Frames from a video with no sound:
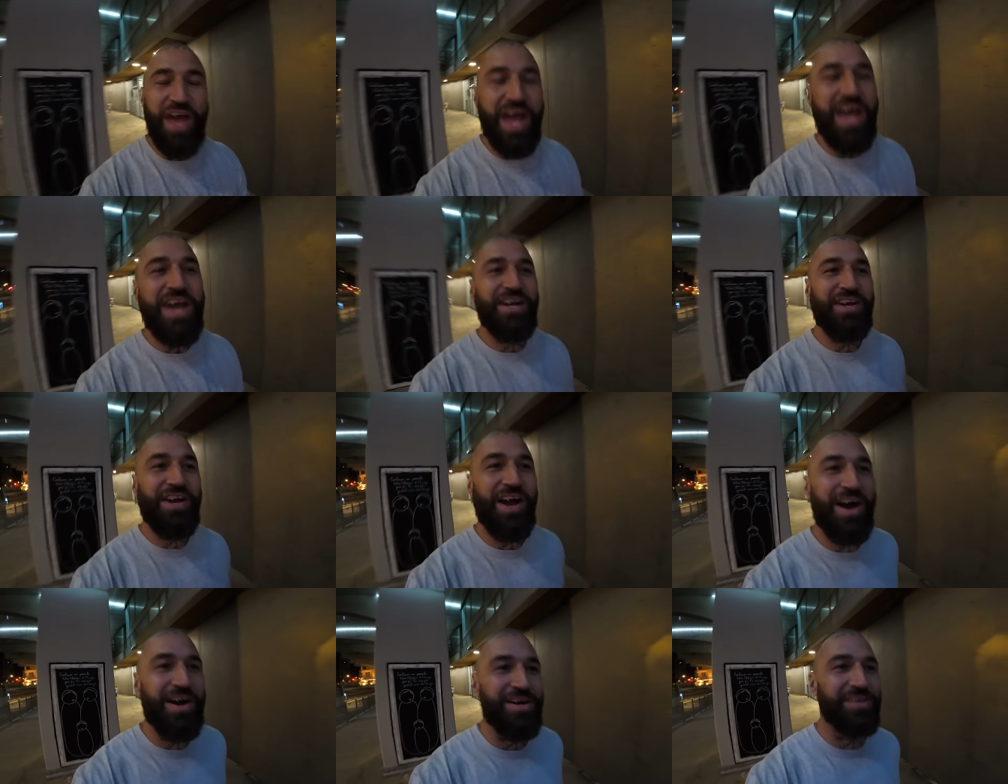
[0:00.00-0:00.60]
there,
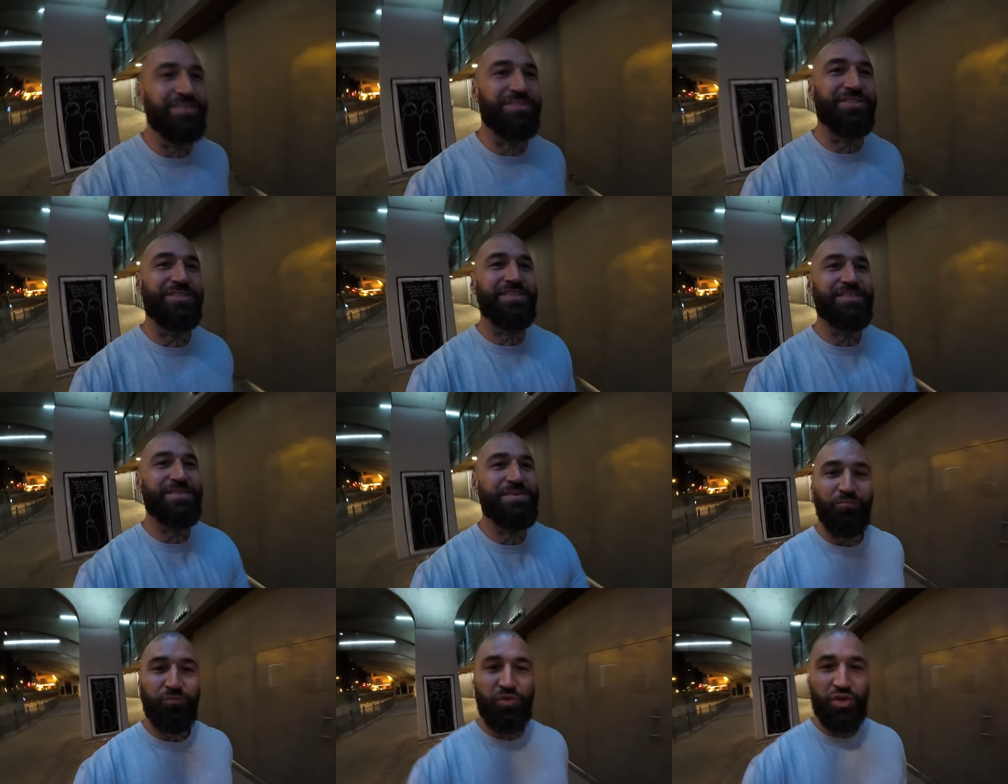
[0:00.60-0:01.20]

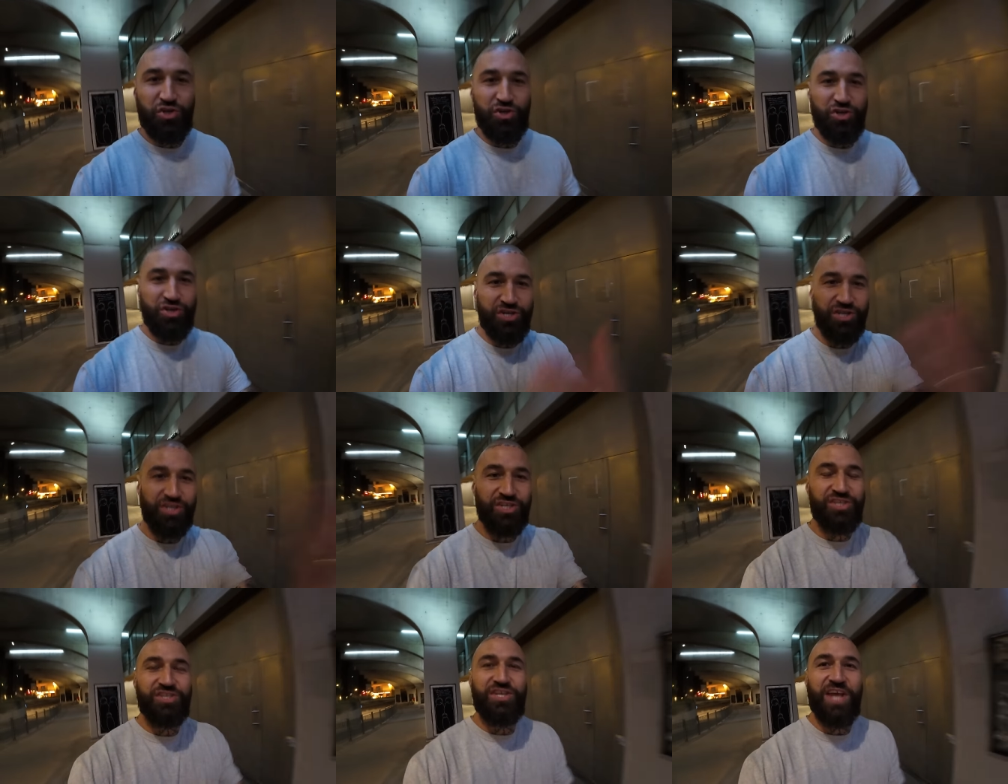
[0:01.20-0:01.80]
cuz? Did you
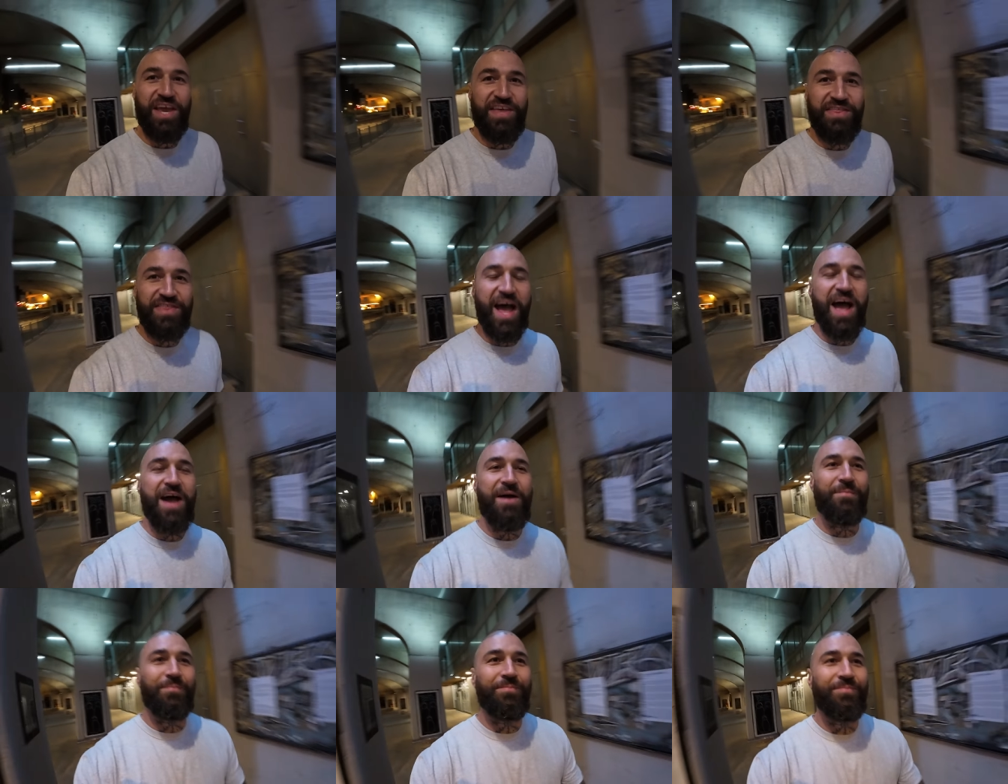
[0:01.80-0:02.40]
just say
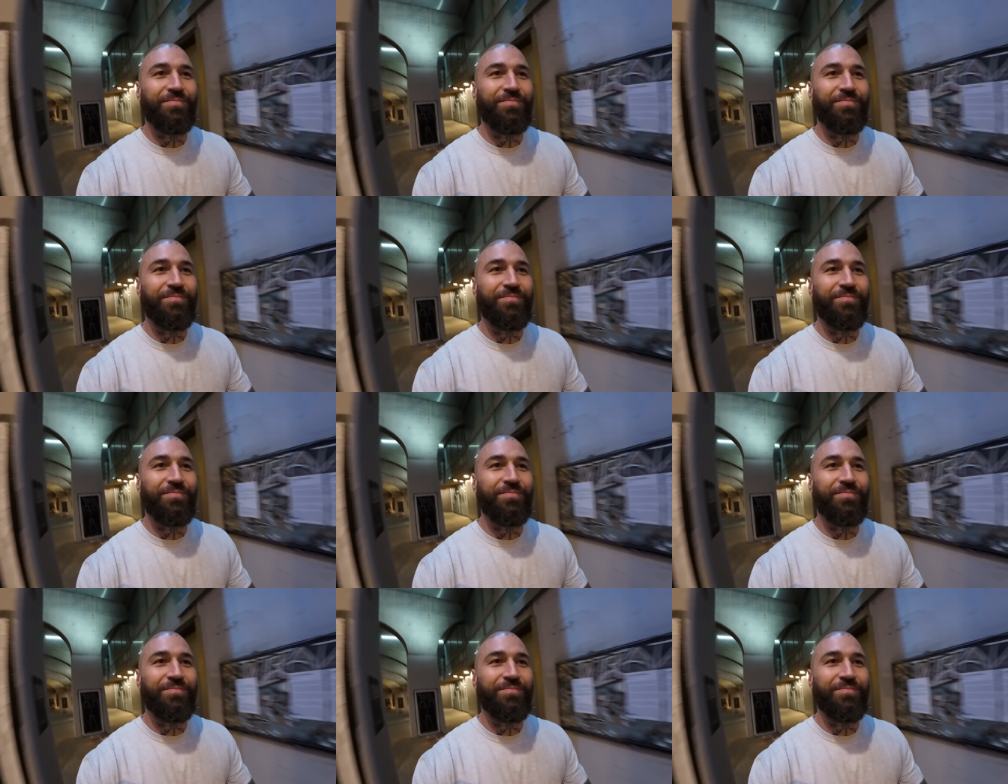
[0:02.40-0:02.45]
that?